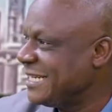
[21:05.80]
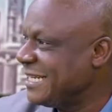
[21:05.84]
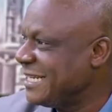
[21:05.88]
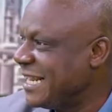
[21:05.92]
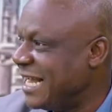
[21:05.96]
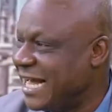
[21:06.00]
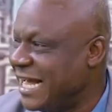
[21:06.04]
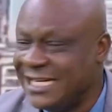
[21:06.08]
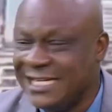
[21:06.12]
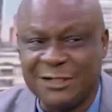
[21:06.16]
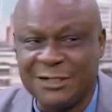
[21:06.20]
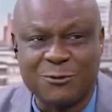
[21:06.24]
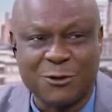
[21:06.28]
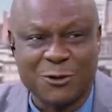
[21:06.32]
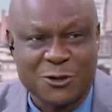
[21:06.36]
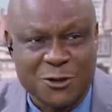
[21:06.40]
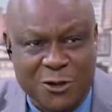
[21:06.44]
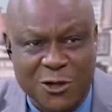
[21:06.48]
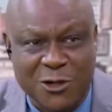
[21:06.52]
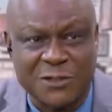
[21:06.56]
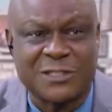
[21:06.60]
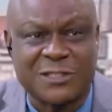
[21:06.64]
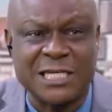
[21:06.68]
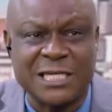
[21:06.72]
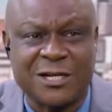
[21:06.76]
And it was
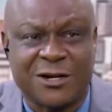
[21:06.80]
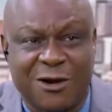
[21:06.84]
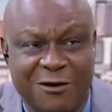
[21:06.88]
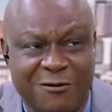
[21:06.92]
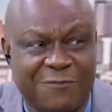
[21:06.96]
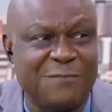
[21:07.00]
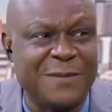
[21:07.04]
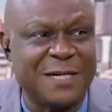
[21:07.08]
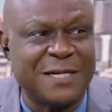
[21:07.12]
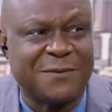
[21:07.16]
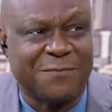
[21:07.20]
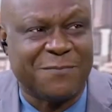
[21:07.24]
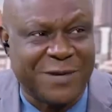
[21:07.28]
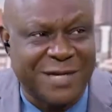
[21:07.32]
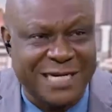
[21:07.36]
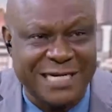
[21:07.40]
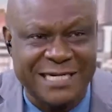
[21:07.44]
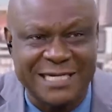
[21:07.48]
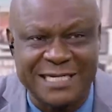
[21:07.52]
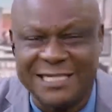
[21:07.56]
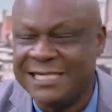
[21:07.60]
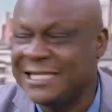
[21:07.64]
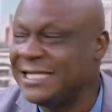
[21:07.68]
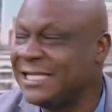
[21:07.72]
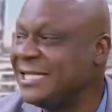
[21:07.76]
costing government
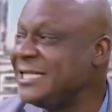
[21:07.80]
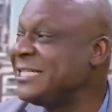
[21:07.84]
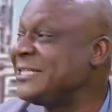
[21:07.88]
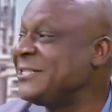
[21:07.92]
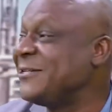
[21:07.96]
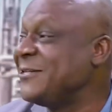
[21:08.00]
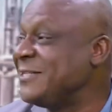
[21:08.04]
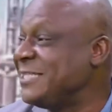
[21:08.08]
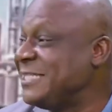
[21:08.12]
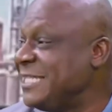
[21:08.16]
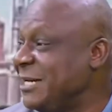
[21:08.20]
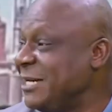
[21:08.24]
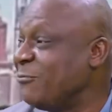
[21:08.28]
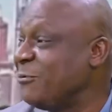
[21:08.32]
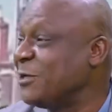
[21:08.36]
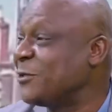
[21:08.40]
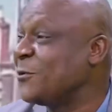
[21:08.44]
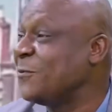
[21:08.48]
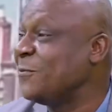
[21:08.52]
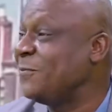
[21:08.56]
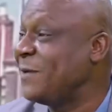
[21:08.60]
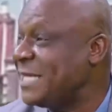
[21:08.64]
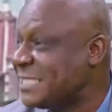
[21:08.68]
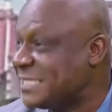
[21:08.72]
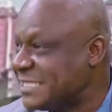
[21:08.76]
money to deal with
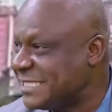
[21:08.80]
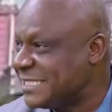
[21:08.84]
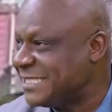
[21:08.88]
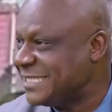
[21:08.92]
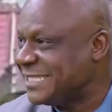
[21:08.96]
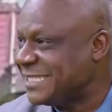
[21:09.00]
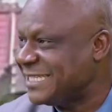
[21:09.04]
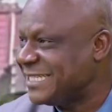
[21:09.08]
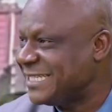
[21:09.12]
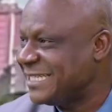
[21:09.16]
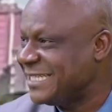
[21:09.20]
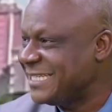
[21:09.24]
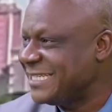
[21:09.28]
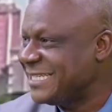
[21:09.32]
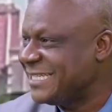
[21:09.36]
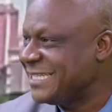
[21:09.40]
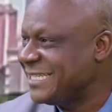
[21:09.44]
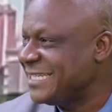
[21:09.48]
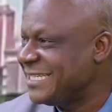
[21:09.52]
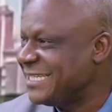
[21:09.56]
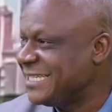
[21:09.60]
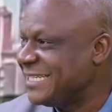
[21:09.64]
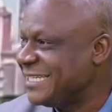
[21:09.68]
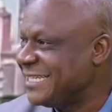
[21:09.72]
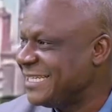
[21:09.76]
obesity.
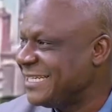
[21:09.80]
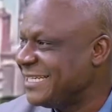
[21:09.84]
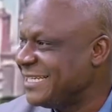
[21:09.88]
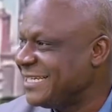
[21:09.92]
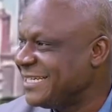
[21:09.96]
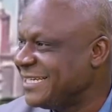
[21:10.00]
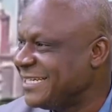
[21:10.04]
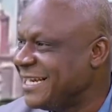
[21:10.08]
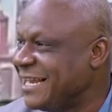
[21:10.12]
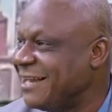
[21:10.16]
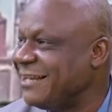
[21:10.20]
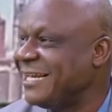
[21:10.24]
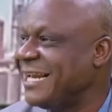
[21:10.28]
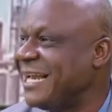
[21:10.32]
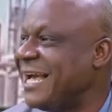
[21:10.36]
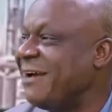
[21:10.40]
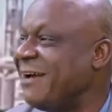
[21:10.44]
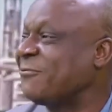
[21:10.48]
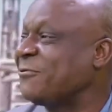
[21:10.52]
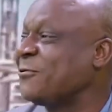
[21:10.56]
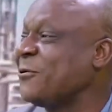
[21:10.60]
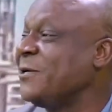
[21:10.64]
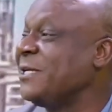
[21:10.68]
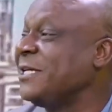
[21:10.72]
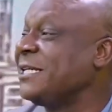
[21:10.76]
Now they
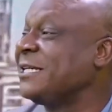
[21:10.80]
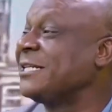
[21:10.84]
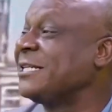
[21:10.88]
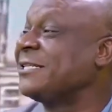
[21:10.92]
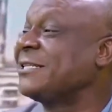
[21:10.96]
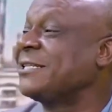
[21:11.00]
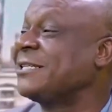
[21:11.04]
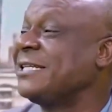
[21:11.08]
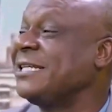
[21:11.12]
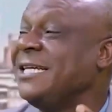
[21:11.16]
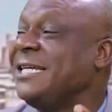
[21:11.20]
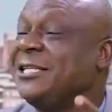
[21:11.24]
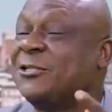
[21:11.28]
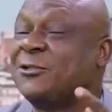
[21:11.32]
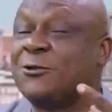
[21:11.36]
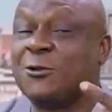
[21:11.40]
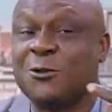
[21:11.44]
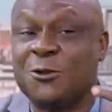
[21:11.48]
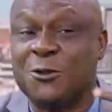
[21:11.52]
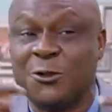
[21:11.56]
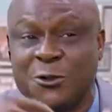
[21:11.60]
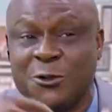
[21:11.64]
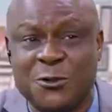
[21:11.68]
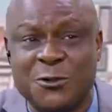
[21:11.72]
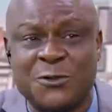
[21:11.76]
have to
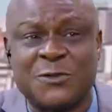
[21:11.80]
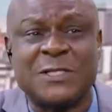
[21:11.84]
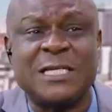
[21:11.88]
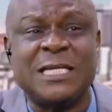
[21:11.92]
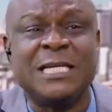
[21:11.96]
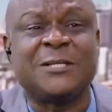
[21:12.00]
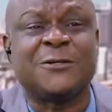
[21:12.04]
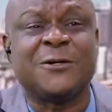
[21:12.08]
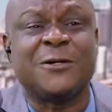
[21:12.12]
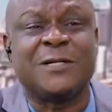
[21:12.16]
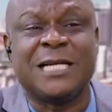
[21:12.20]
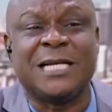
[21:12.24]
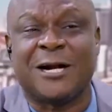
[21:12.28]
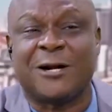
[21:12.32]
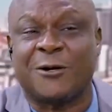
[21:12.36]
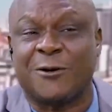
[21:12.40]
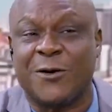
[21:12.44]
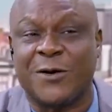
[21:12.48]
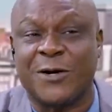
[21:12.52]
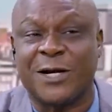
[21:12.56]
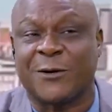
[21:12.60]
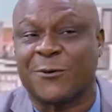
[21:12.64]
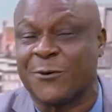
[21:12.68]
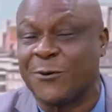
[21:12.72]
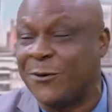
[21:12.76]
introduce into their
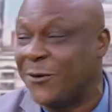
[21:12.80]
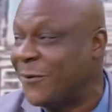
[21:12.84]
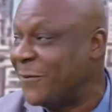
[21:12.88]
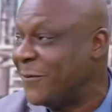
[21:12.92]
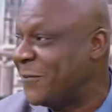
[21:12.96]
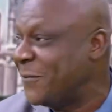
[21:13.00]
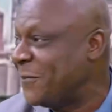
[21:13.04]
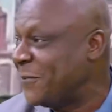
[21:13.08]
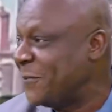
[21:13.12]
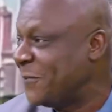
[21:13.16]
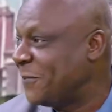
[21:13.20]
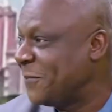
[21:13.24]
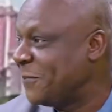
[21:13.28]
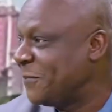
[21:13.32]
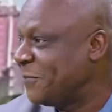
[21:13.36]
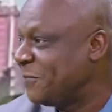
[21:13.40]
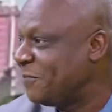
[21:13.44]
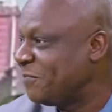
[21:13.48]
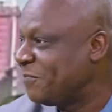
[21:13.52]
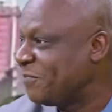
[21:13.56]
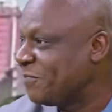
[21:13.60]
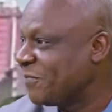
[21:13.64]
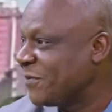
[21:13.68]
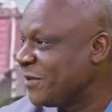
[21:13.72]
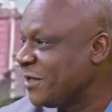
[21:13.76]
curriculum
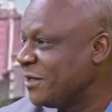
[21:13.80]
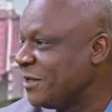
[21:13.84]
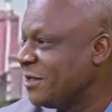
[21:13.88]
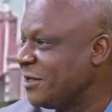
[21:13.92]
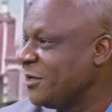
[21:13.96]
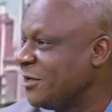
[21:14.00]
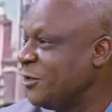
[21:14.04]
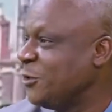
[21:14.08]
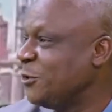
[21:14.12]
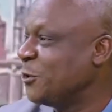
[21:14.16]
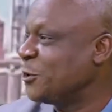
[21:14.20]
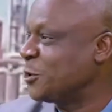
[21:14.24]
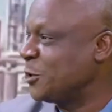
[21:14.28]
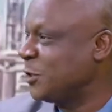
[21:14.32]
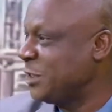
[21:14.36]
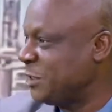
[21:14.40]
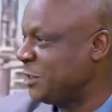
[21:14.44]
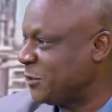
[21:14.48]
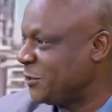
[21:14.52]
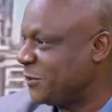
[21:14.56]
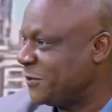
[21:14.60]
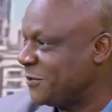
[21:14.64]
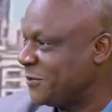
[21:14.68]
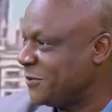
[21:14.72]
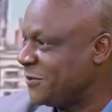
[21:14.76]

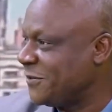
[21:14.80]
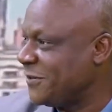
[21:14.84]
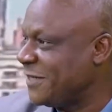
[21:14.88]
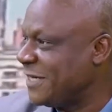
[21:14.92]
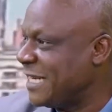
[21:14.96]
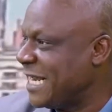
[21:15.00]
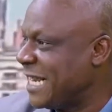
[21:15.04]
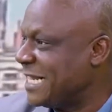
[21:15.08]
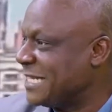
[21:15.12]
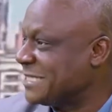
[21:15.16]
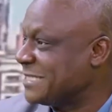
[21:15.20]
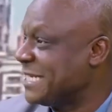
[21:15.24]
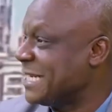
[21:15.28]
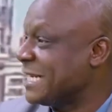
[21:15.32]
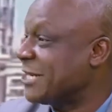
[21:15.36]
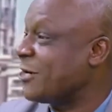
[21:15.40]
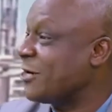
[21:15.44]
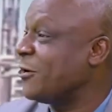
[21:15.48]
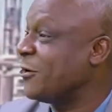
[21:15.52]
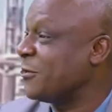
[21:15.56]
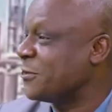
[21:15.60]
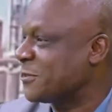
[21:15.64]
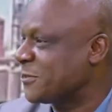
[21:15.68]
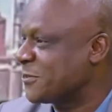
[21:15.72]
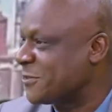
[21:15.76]
nutrition as a
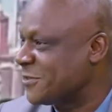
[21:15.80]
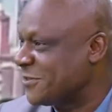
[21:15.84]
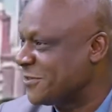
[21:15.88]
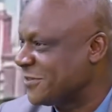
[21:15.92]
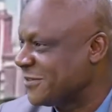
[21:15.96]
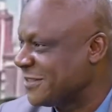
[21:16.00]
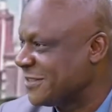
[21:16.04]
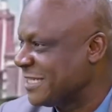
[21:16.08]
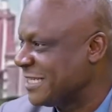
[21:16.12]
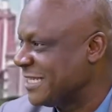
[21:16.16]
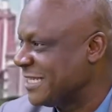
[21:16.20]
course,